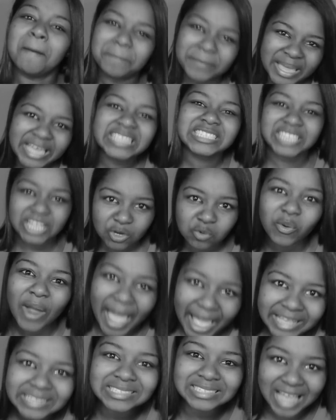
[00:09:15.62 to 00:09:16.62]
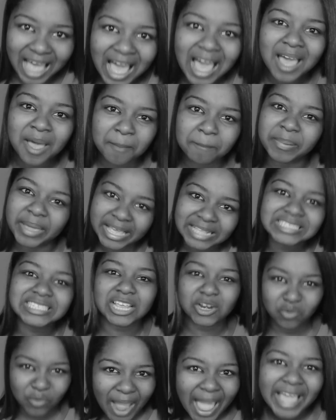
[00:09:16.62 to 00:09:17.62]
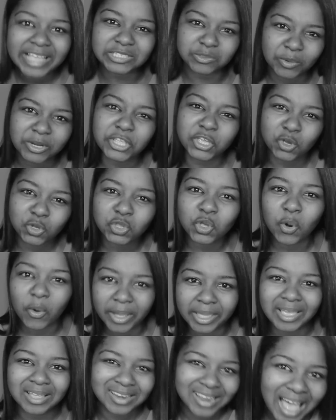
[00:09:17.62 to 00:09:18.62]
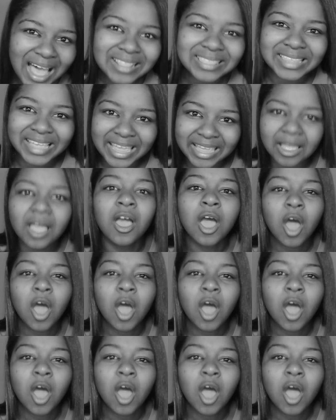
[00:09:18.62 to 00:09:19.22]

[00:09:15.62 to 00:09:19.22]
Beans and rice, huh? Beans and rice. What are you doing? Nothing?